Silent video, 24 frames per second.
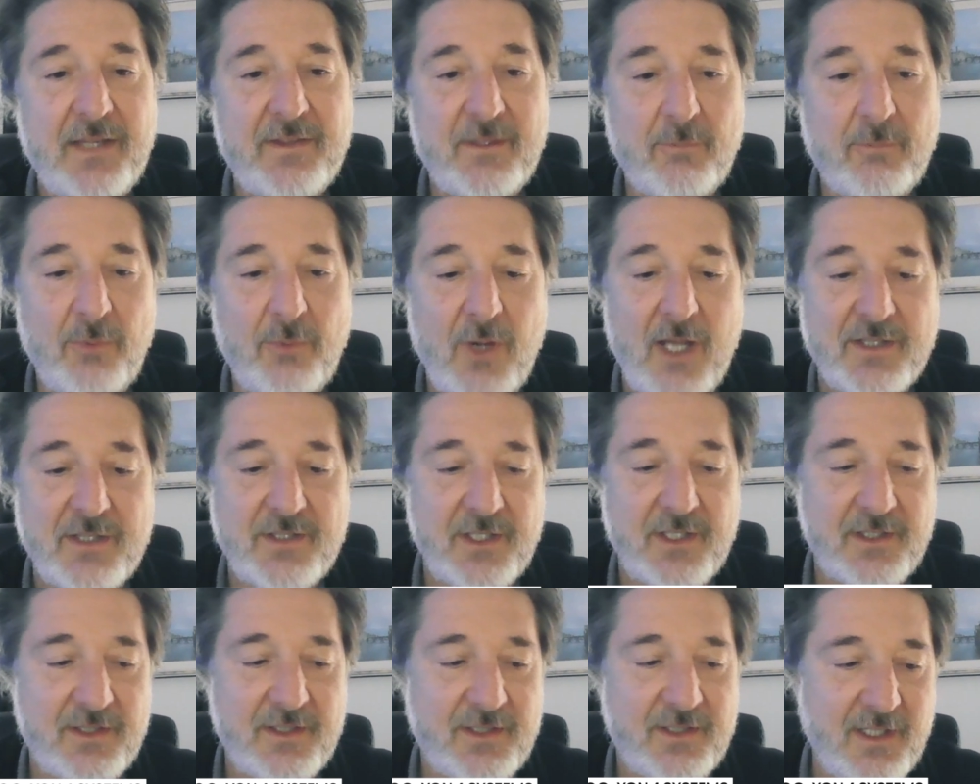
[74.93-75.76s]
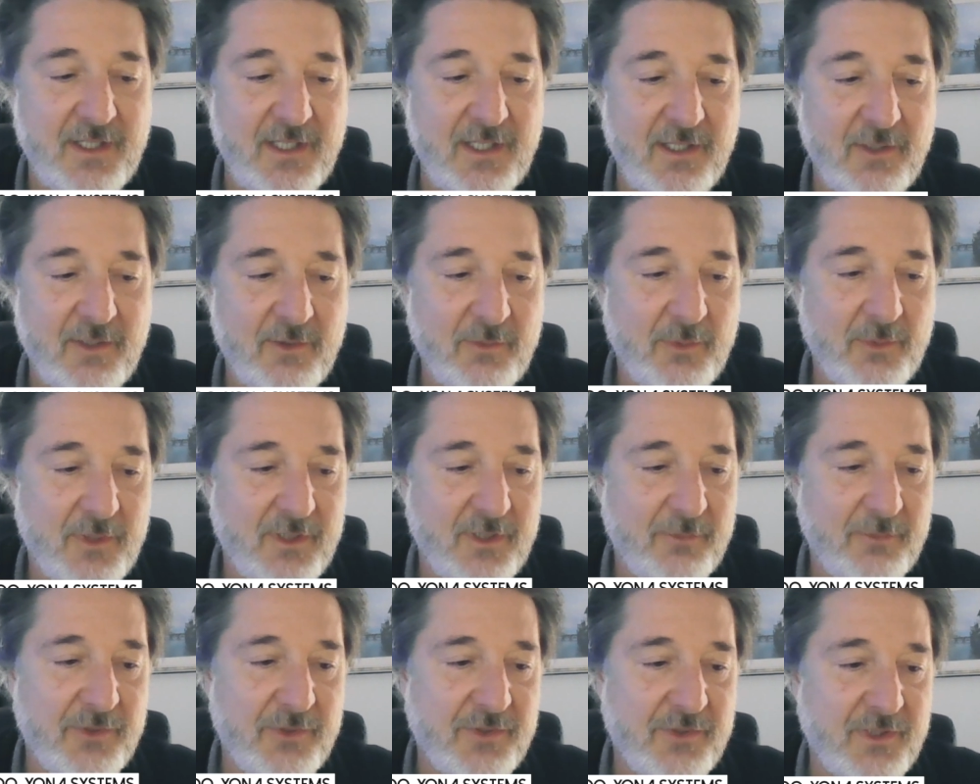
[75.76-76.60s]
The project
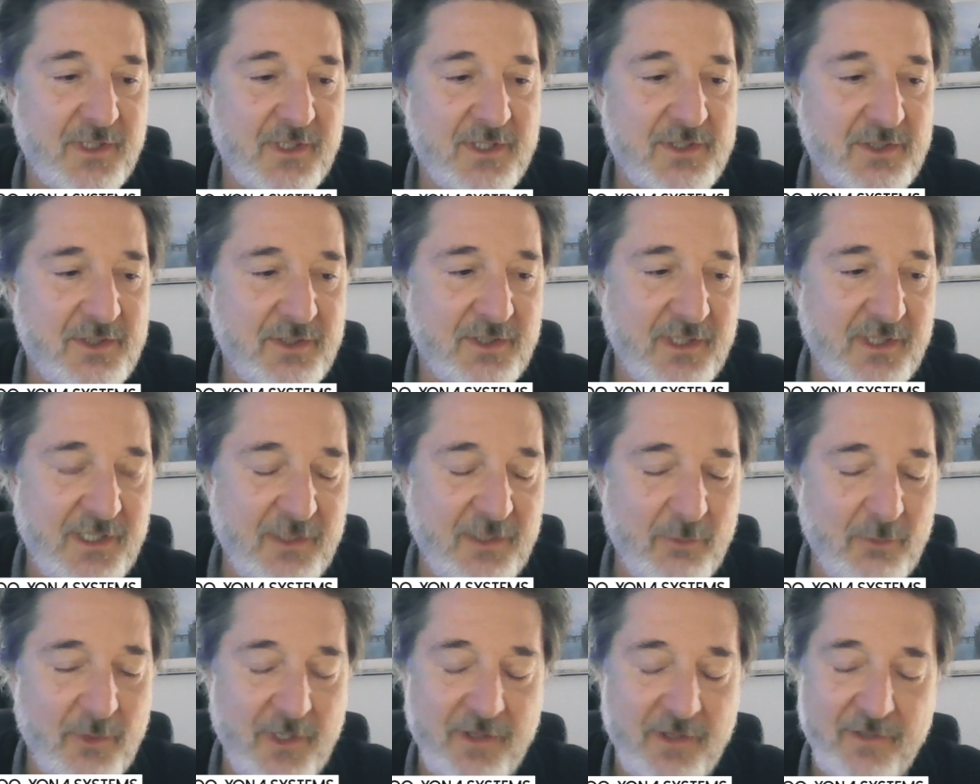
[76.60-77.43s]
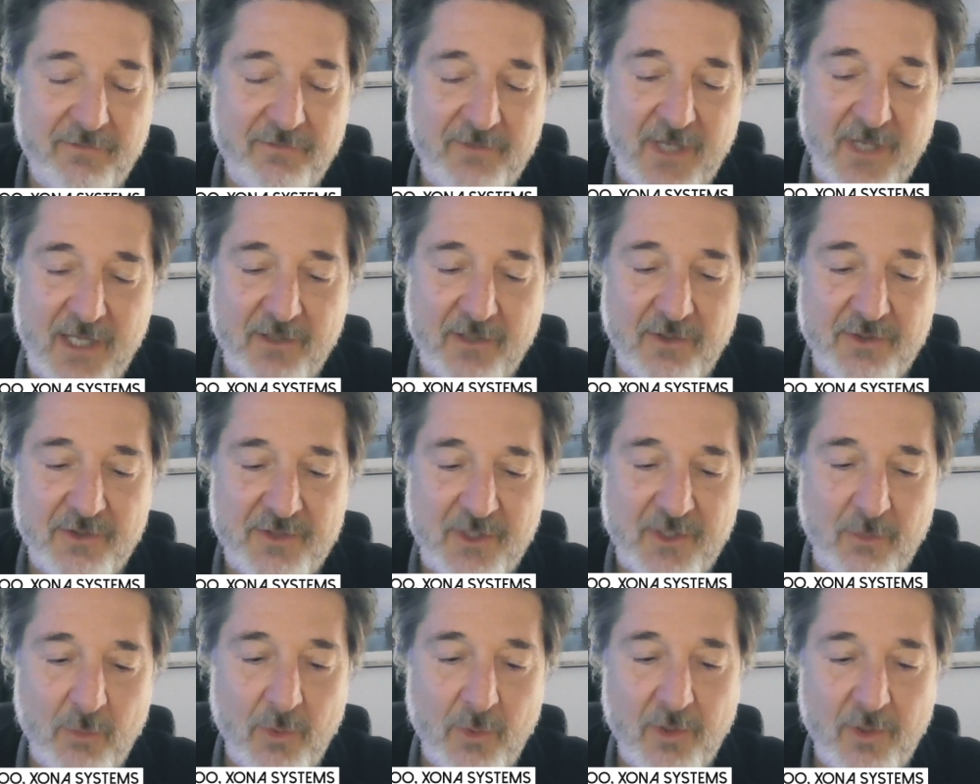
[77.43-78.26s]
was initially, one of the founders
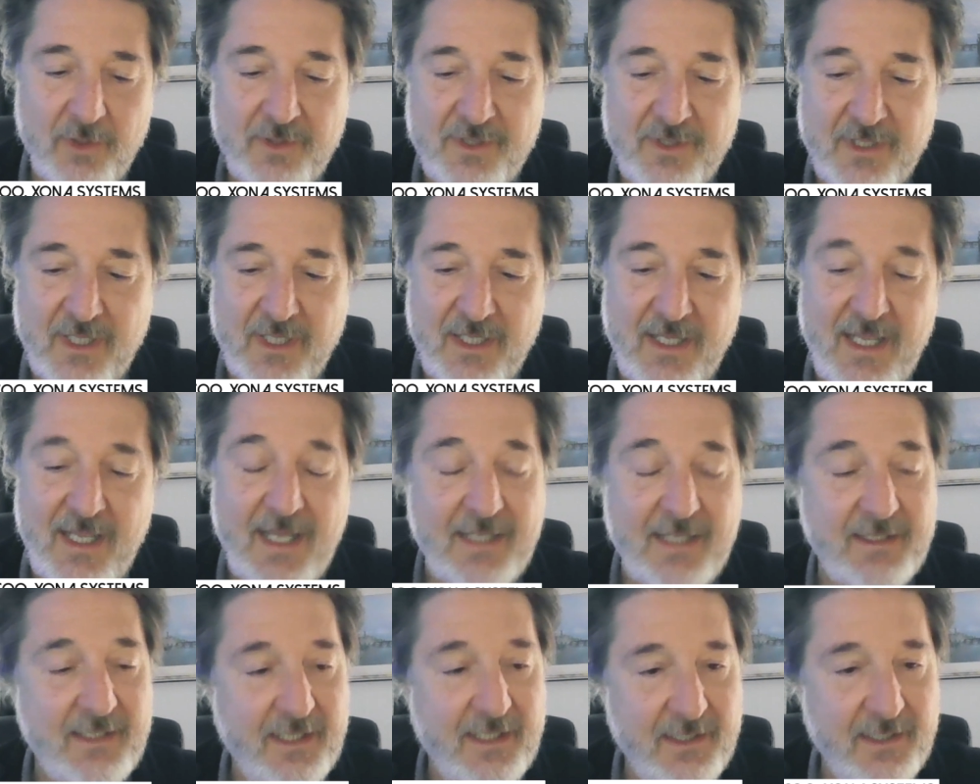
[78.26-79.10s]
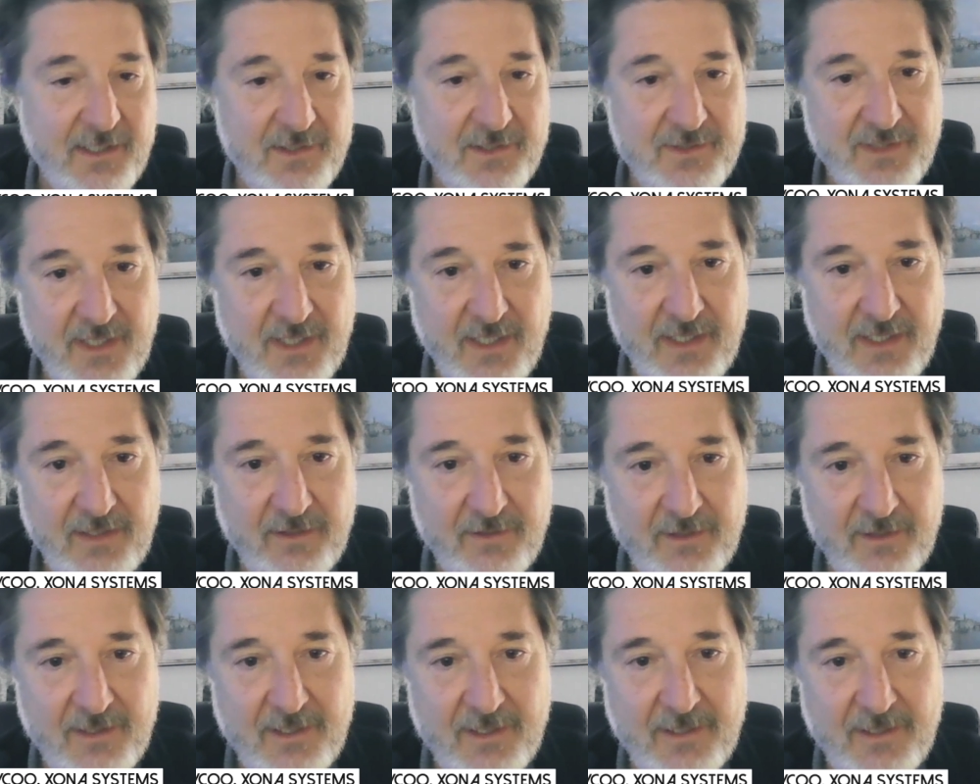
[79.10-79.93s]
had worked at
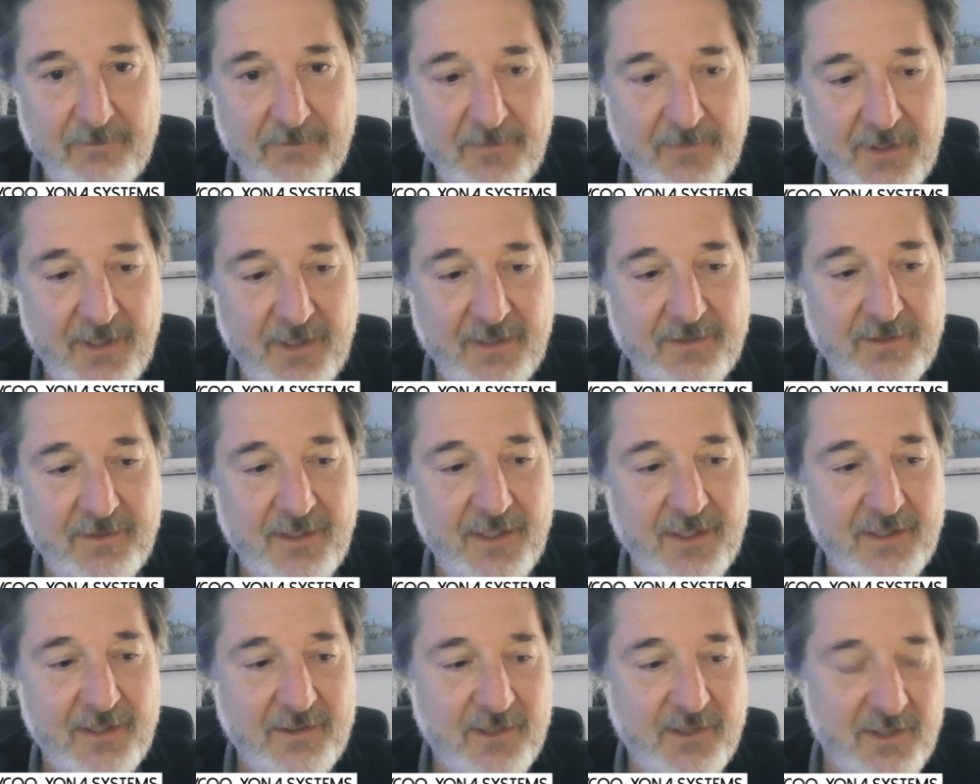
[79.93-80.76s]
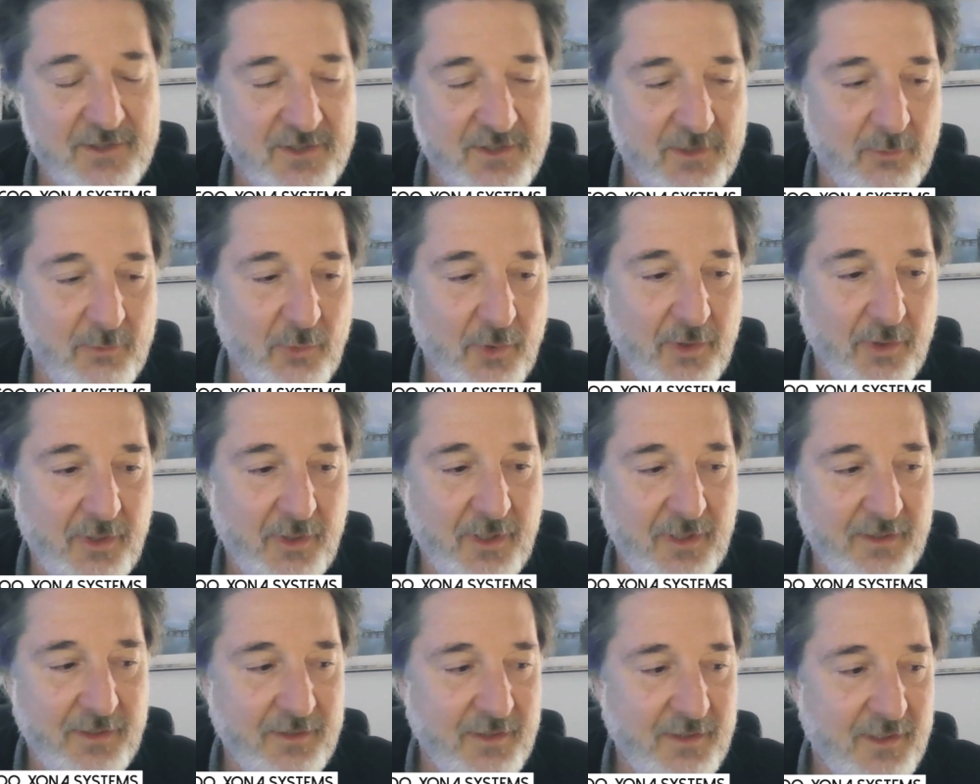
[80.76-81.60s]
NSA and done some
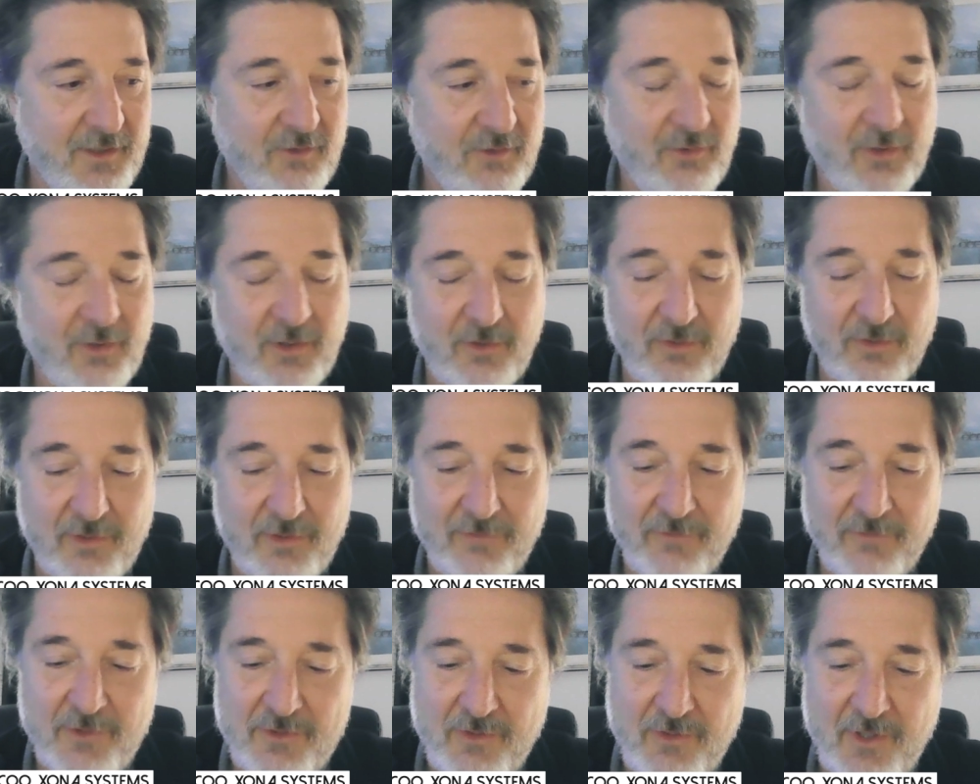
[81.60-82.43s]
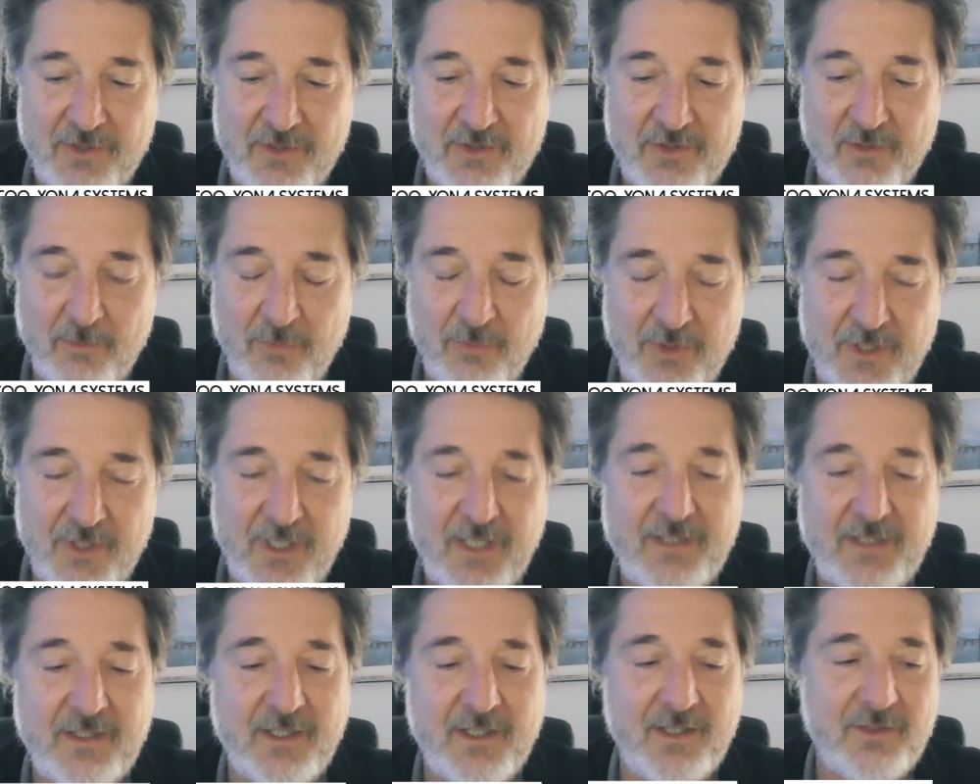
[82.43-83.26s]
work in critical infrastructure and
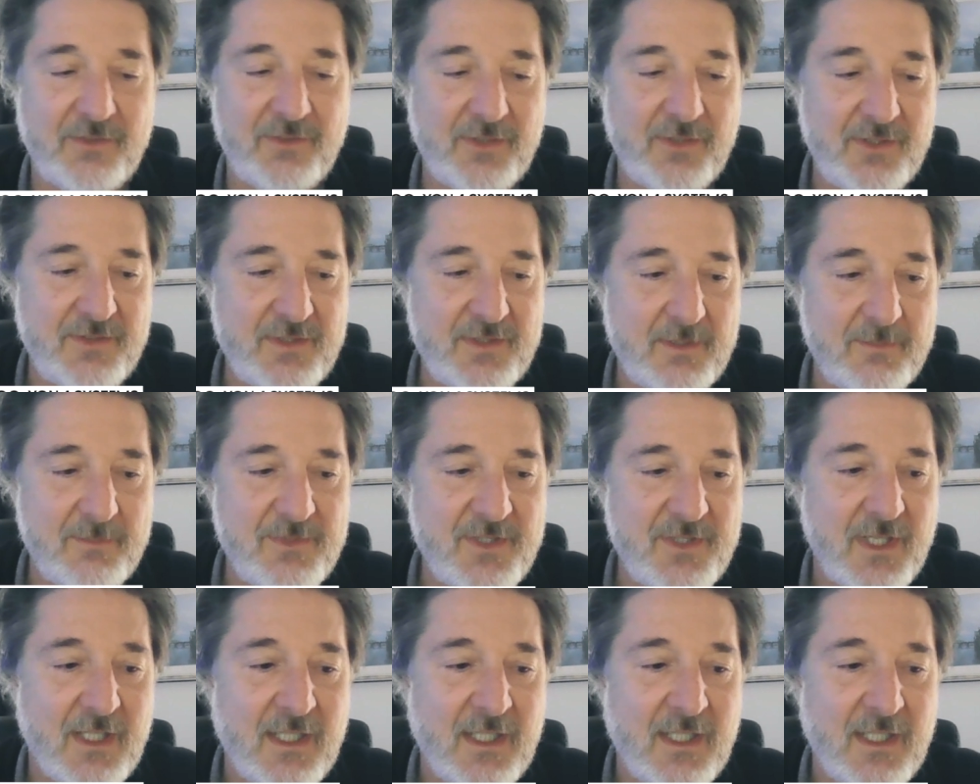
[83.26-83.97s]
protecting systems.